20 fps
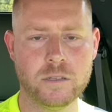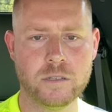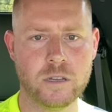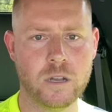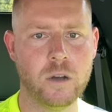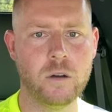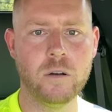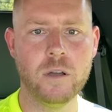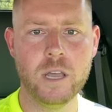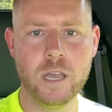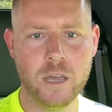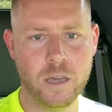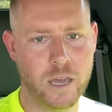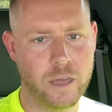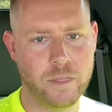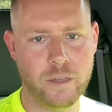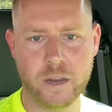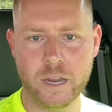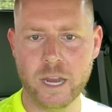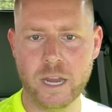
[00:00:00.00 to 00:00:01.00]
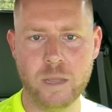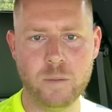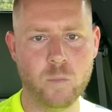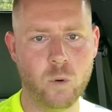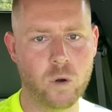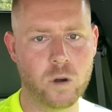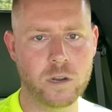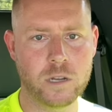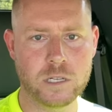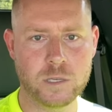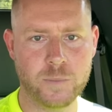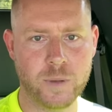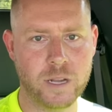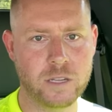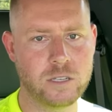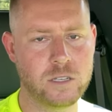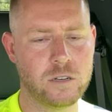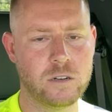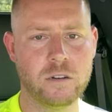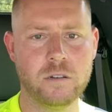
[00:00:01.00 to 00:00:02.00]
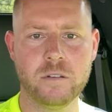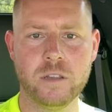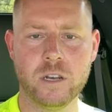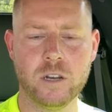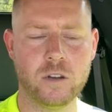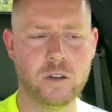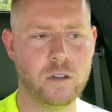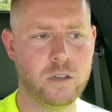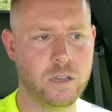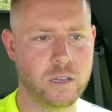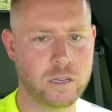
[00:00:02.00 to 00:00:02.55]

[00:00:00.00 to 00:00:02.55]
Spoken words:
so they're getting more expensive, you know,